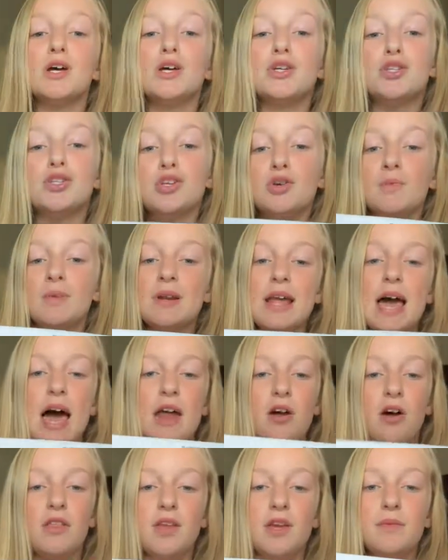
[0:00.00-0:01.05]
Super Dad
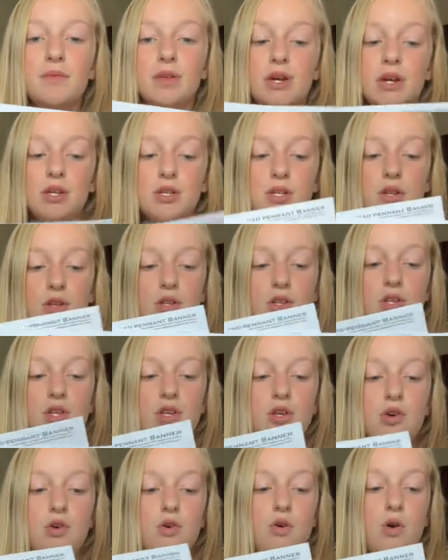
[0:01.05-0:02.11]
on them. There's
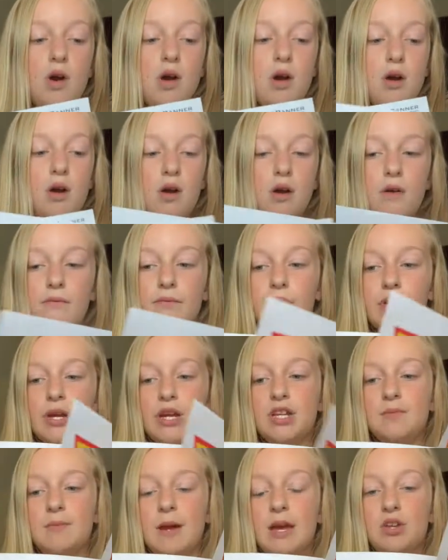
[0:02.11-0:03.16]
2 for
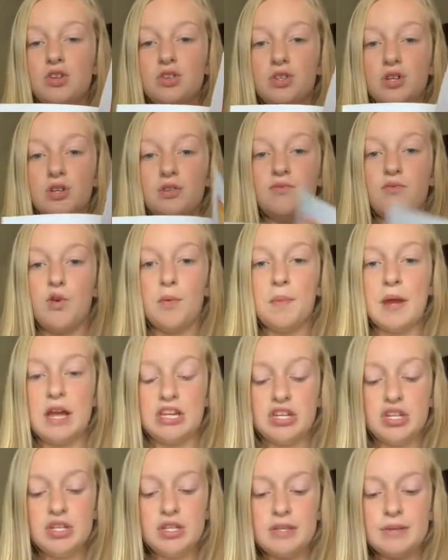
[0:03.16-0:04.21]
each page, and there's 4
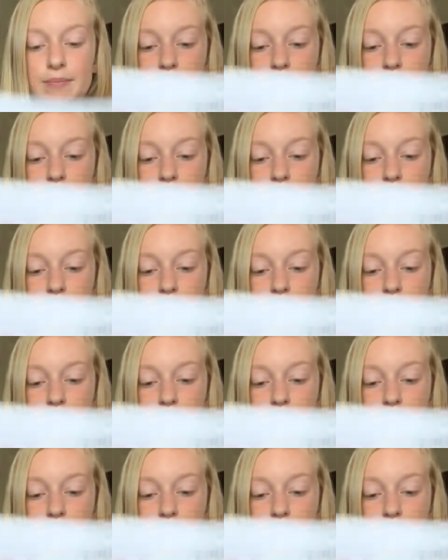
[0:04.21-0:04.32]
pages.